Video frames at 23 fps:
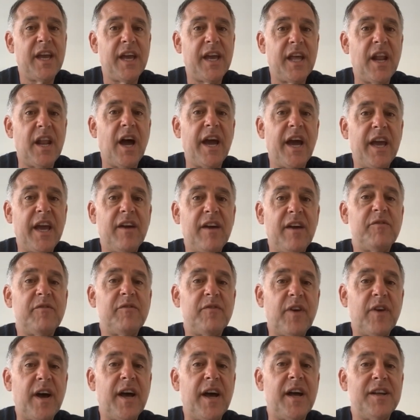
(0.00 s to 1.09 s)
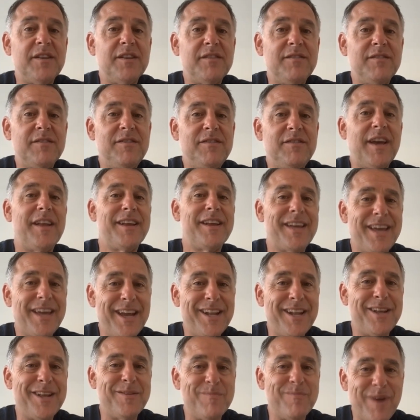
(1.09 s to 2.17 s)
And I have
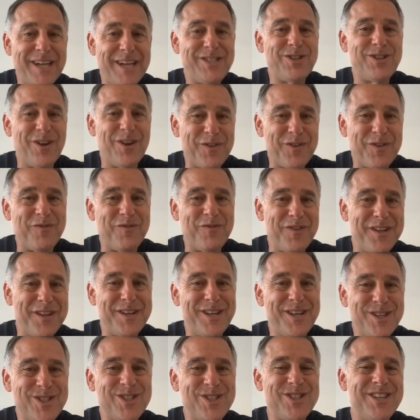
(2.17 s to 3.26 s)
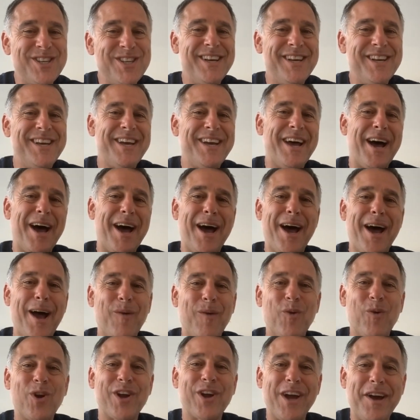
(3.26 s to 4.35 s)
dedicated myself to fitness. I
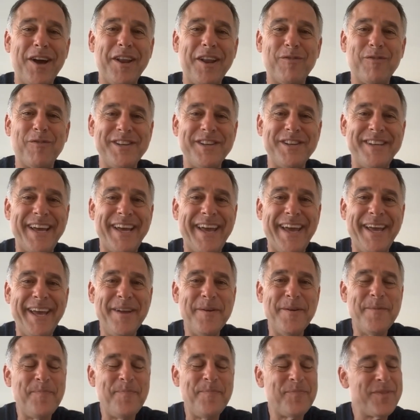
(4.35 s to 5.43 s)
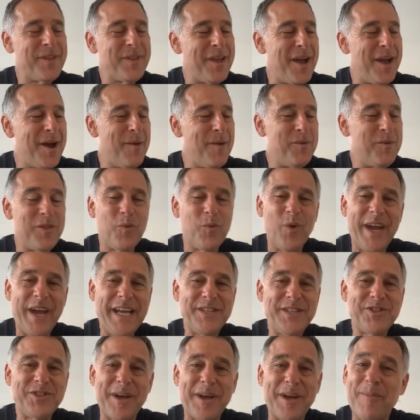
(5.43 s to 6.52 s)
work out every day with
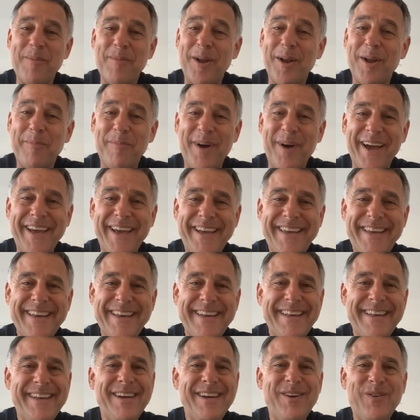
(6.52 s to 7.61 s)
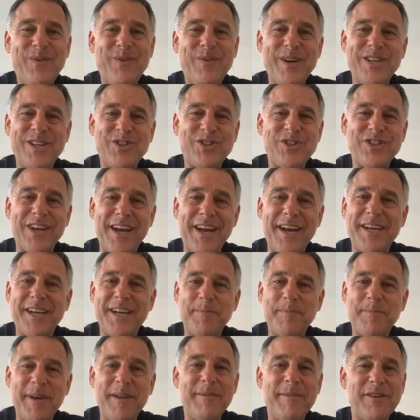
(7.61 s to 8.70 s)
weights. I bought a bike, which I
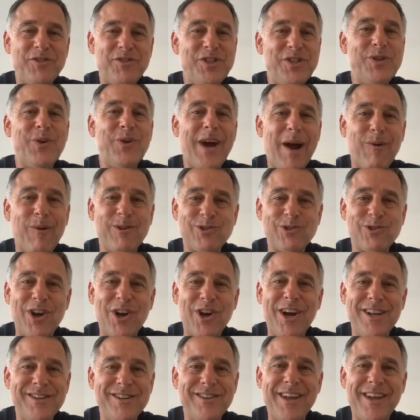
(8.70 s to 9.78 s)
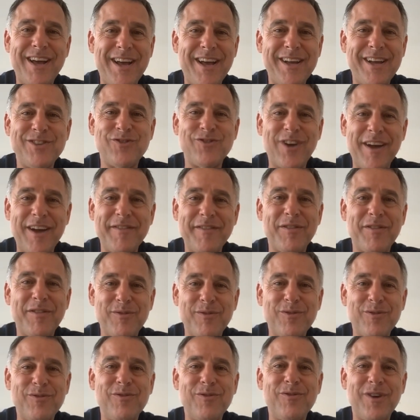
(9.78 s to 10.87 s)
spent about 2 hours on driving
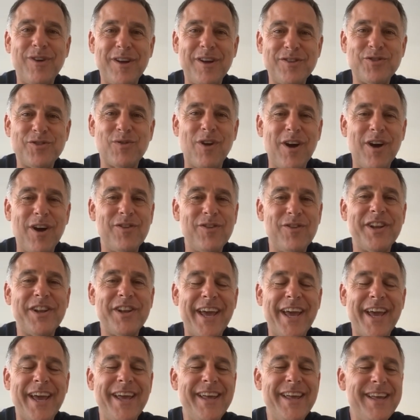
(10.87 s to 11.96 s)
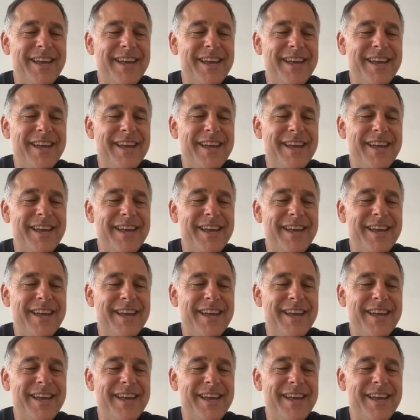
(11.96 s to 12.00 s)
through Toronto today.